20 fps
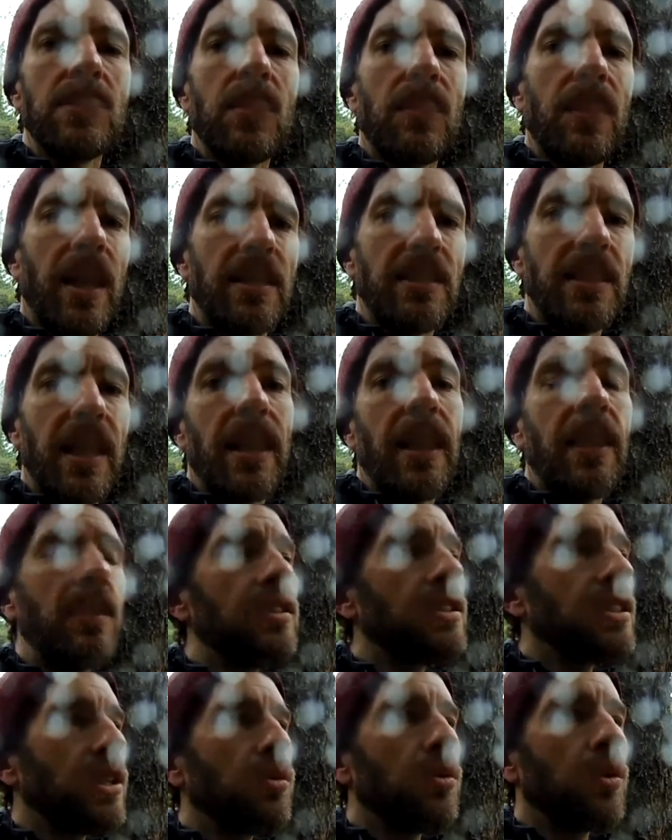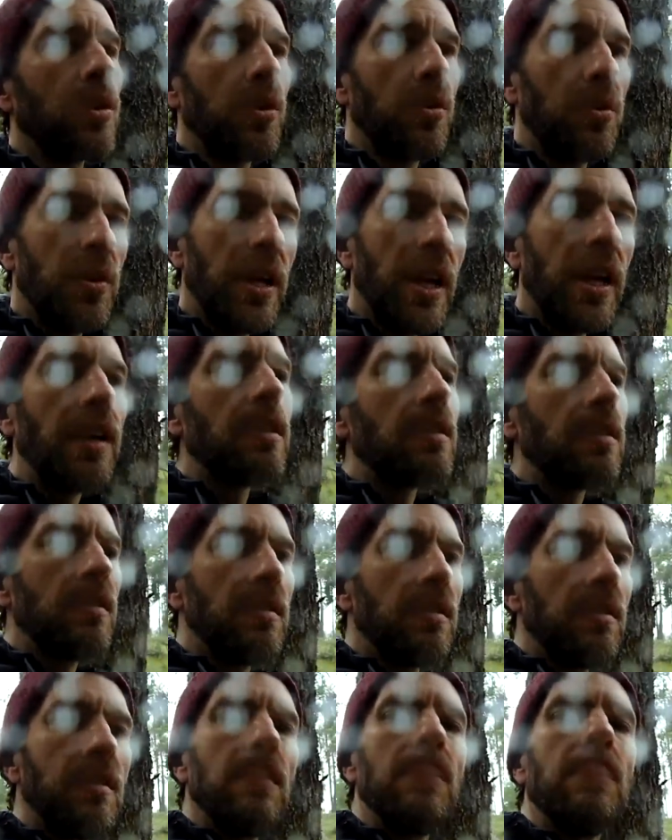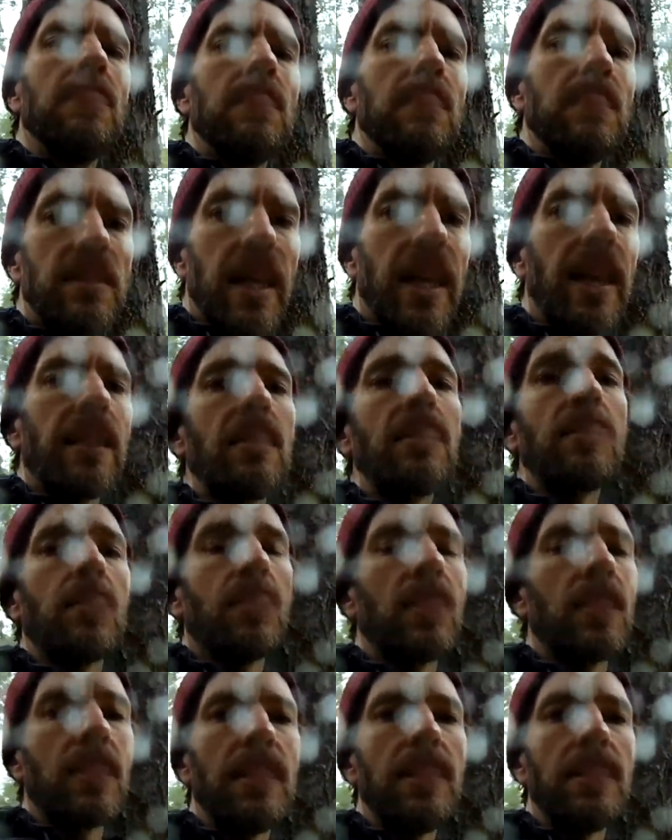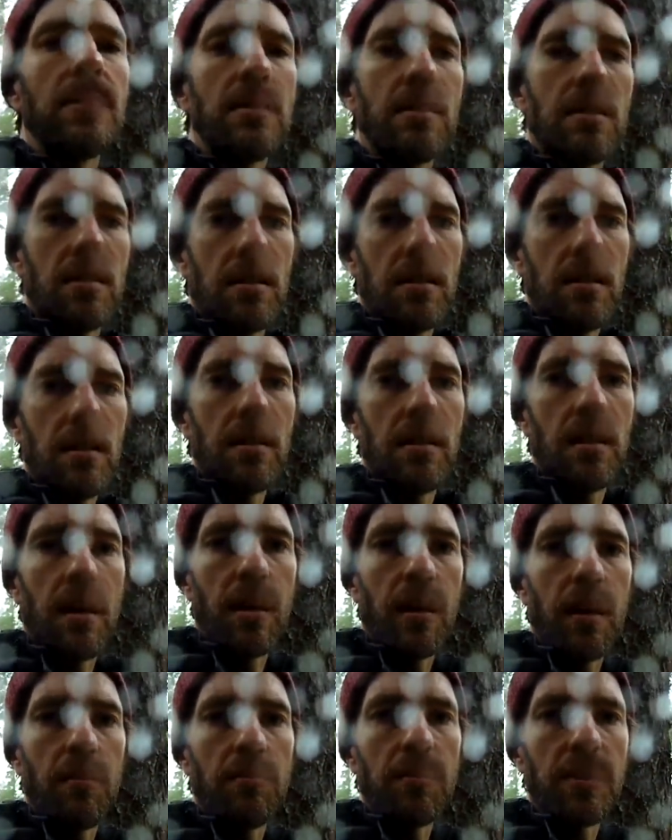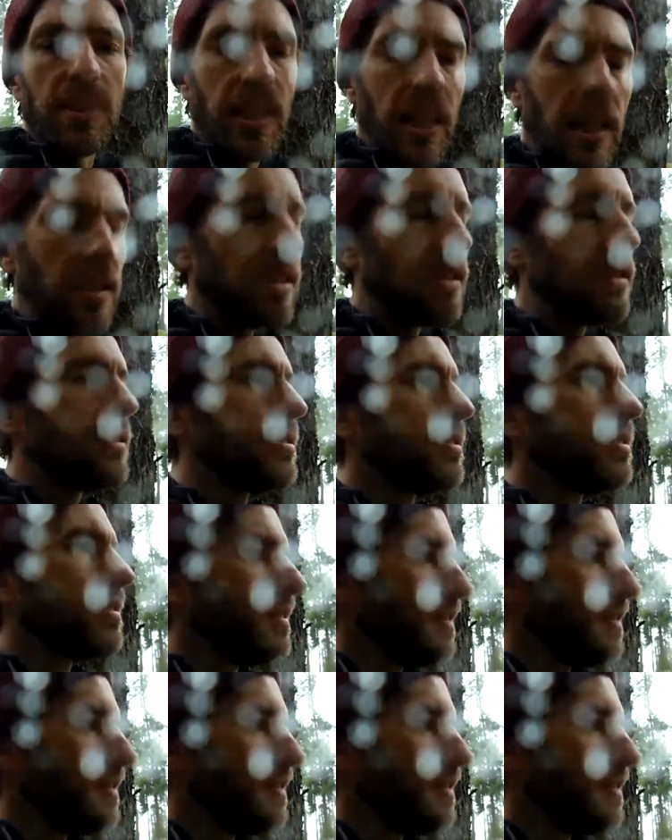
so that dead energy will create death, or at least sickness.